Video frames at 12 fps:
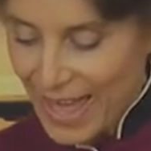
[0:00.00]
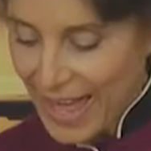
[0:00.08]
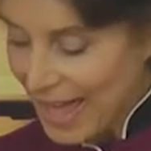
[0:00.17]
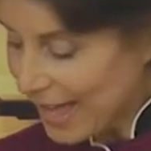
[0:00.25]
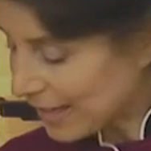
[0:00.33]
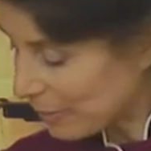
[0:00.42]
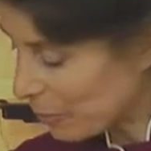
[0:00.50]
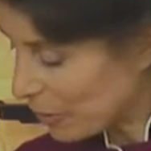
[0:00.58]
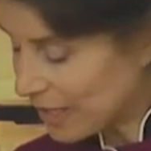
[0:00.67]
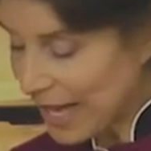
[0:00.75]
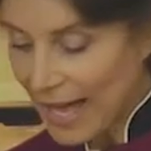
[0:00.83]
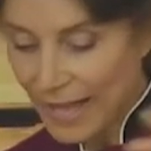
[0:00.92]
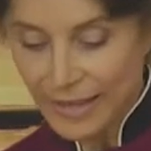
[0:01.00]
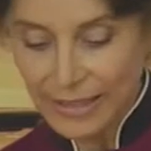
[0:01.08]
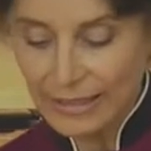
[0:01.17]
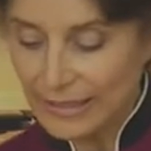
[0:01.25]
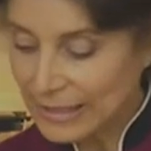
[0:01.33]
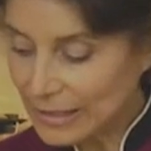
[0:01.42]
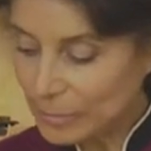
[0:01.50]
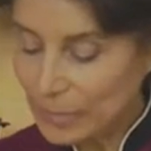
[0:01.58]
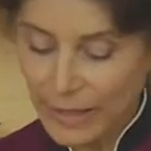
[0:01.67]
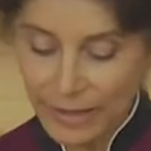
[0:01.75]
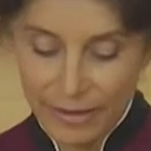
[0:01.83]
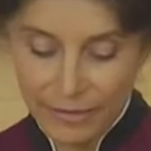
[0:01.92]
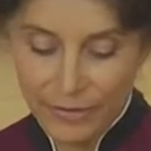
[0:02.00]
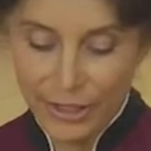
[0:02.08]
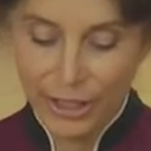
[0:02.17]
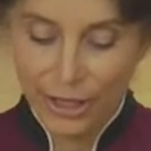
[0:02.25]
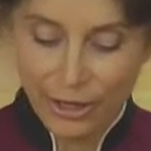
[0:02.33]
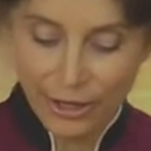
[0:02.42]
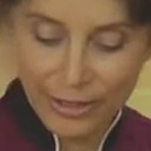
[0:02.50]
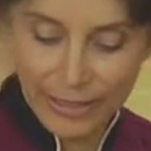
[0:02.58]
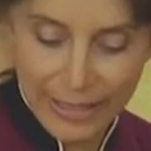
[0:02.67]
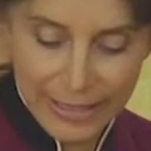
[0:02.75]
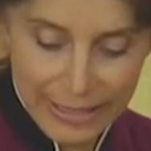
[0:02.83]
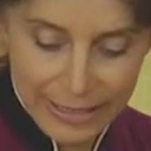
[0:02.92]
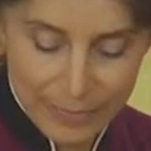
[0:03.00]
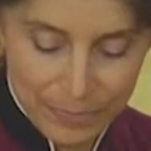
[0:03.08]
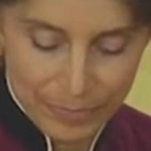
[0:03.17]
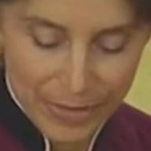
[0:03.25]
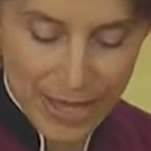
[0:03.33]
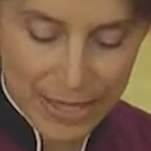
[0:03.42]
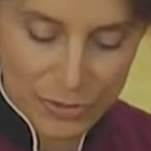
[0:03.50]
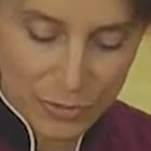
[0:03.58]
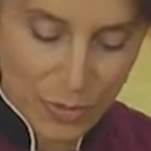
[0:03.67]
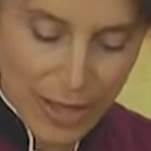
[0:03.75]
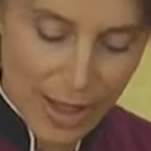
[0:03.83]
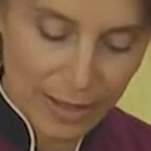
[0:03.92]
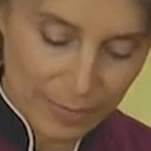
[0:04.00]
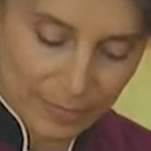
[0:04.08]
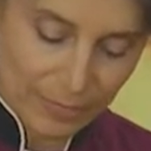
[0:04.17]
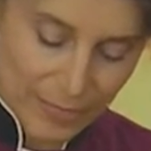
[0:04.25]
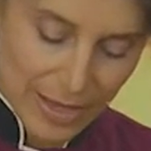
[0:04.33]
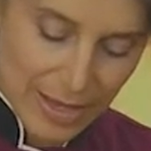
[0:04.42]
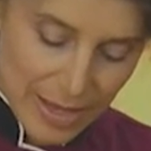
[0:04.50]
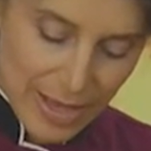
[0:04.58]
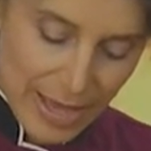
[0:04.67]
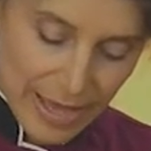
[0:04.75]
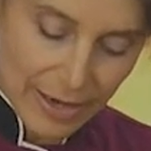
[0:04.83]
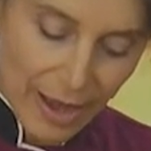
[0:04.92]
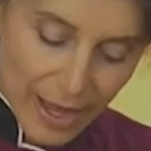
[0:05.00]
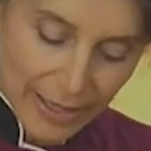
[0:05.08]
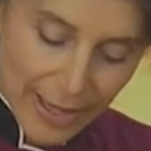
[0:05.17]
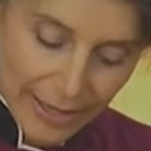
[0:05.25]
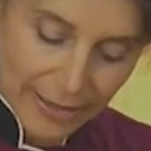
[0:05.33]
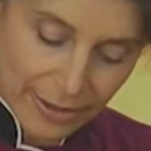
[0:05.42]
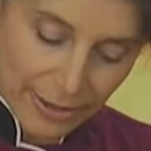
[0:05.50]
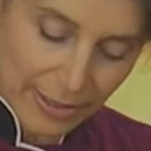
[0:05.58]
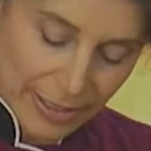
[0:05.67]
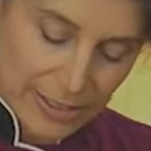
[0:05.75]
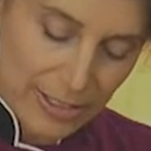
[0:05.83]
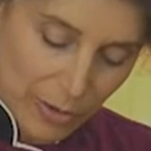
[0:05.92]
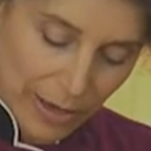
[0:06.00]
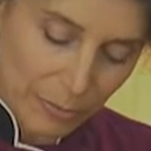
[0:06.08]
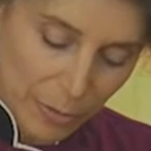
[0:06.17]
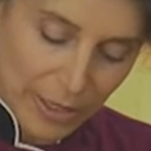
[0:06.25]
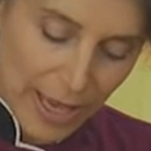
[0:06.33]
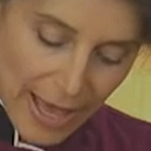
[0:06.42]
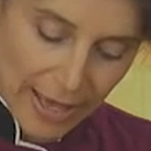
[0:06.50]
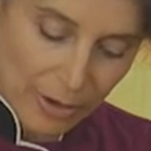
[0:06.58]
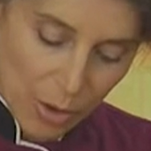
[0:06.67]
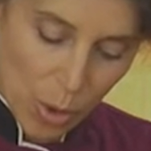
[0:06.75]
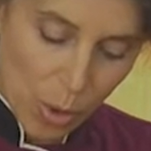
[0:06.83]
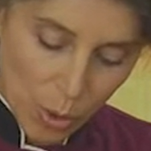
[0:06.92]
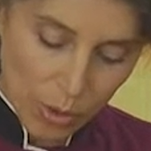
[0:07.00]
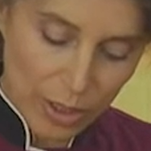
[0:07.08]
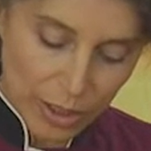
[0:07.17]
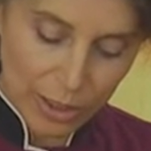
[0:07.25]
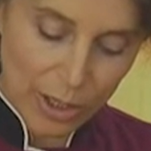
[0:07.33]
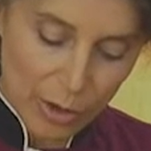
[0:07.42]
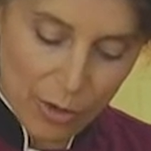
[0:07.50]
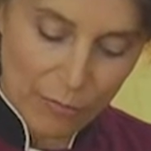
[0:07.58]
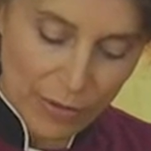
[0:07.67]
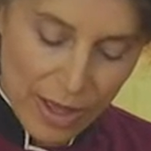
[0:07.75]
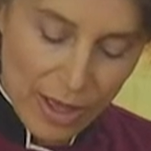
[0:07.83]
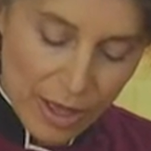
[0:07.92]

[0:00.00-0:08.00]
And I'm going to add a little bit of garlic as well. And I like garlic, so I'm going to add a whole clove.